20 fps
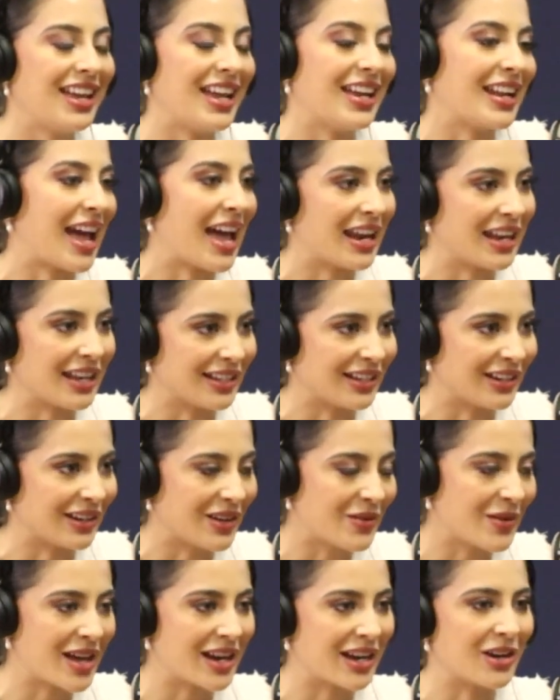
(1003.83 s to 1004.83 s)
and I didn't
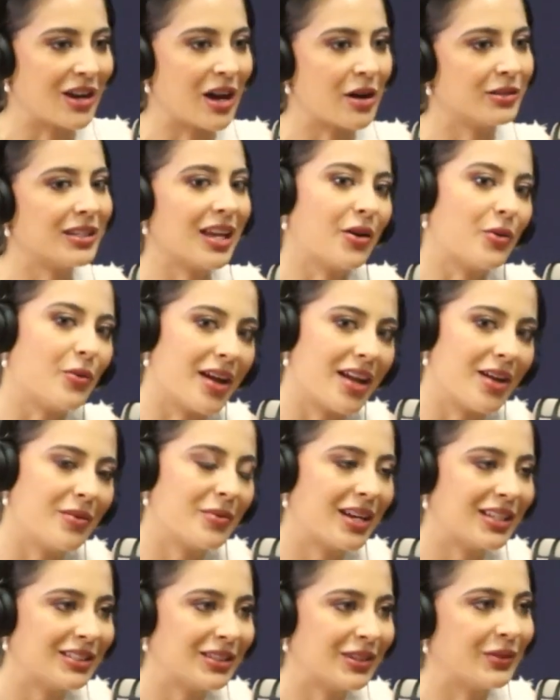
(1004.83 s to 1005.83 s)
know. I was like,
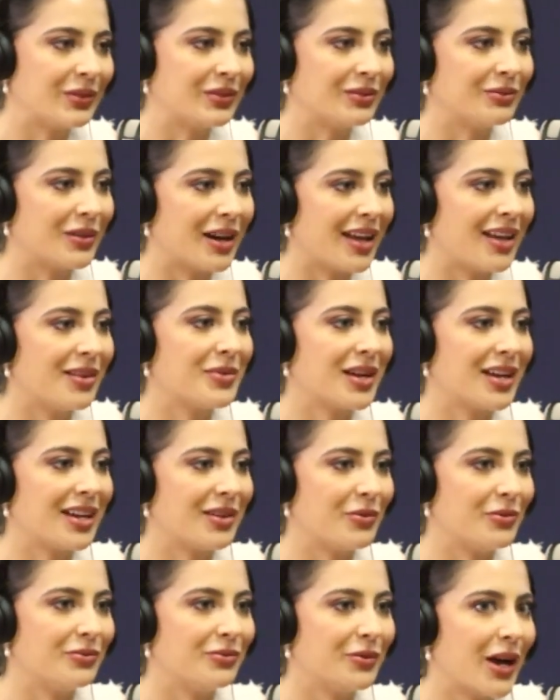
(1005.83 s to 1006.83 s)

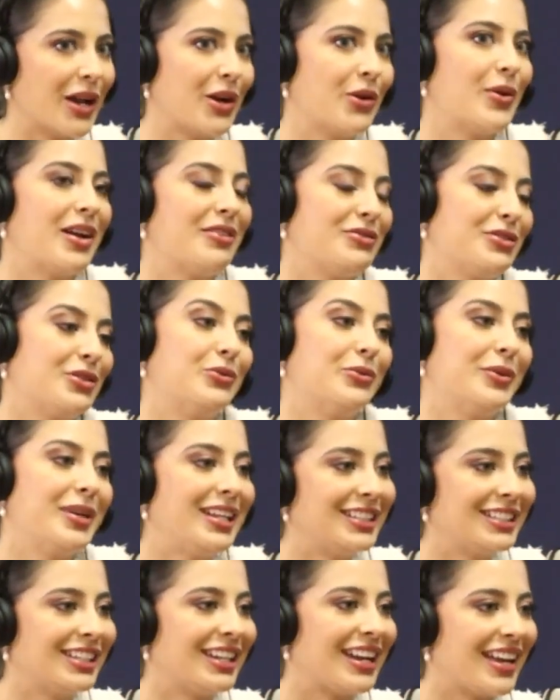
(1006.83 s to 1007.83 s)
why do I feel
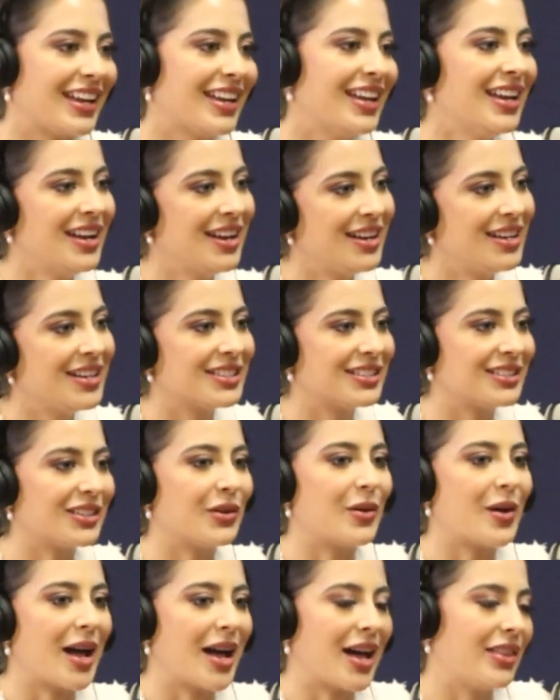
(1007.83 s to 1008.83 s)
weak today?
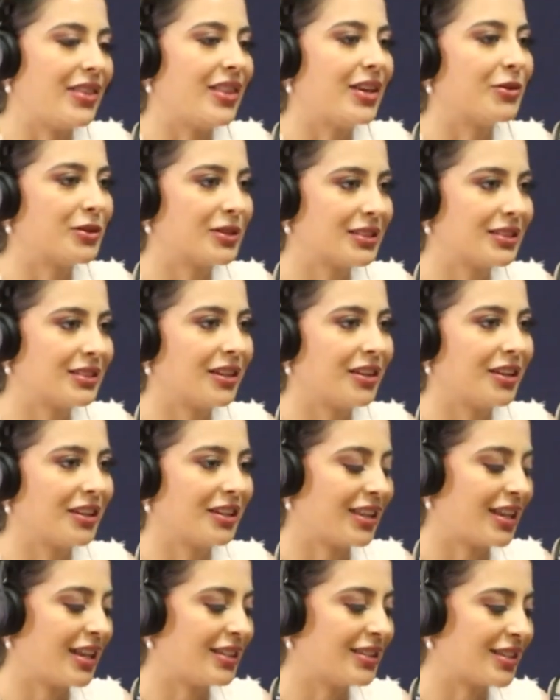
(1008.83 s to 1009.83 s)
So there were
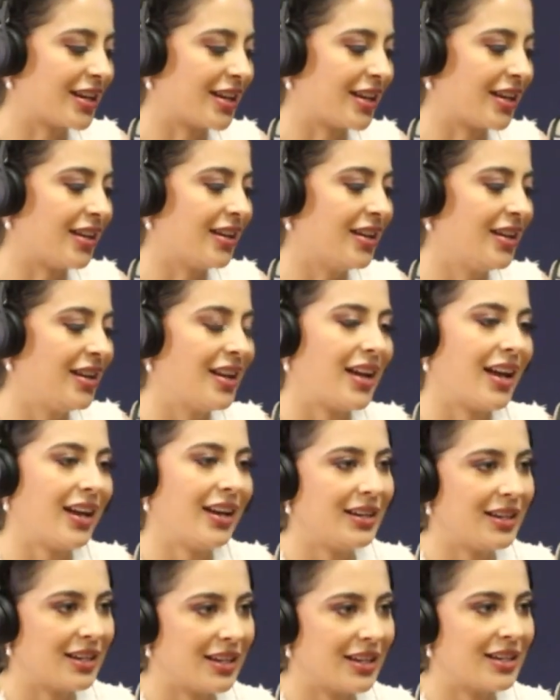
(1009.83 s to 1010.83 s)
certain things that I
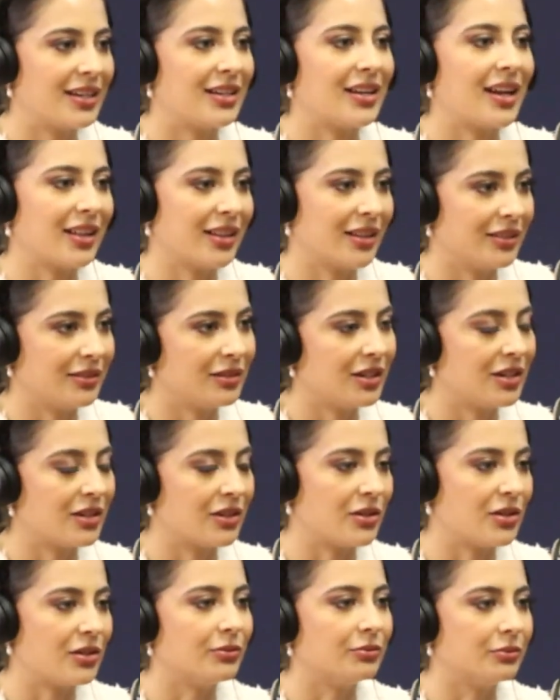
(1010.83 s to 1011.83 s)
did, and
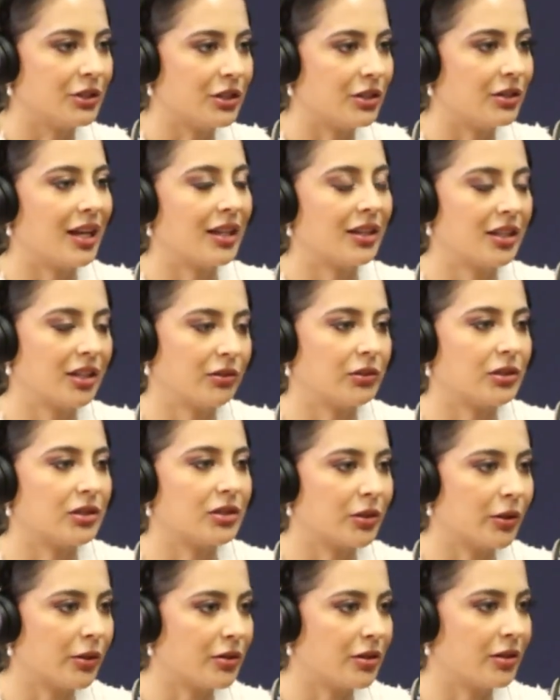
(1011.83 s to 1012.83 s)
you get the
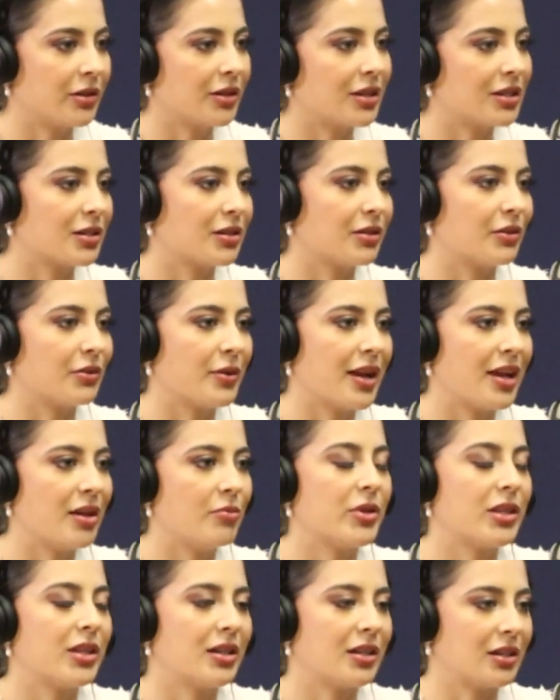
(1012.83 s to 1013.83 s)
result, you look a certain way,
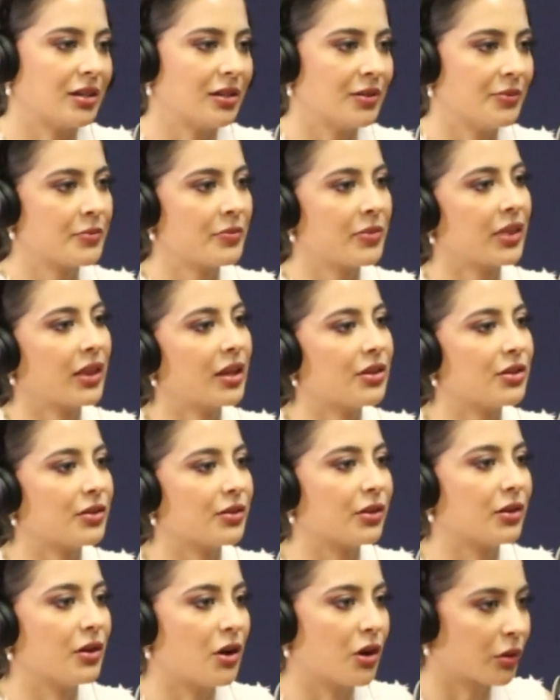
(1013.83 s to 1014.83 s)
but then
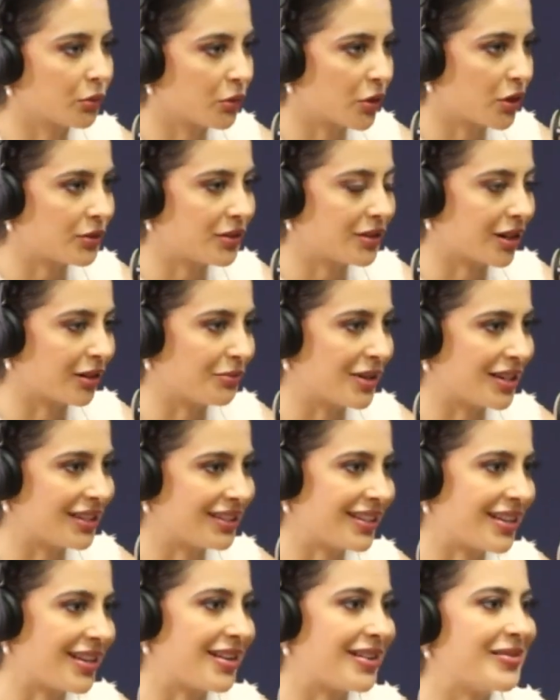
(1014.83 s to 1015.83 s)
your hormones are
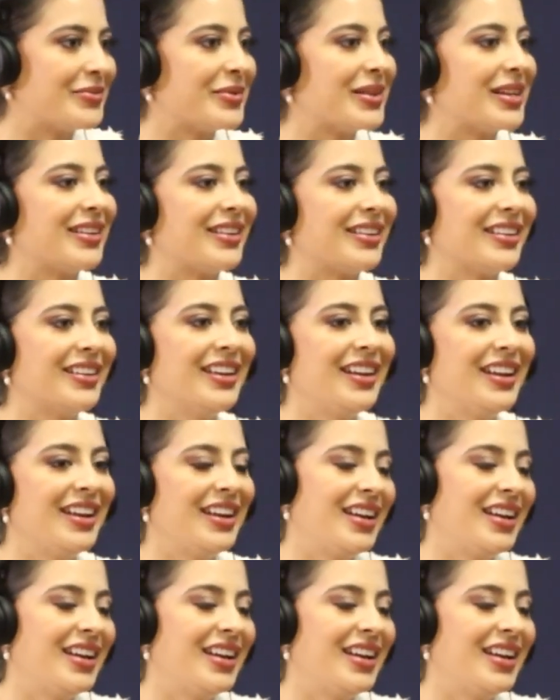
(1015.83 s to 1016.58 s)
messed up, and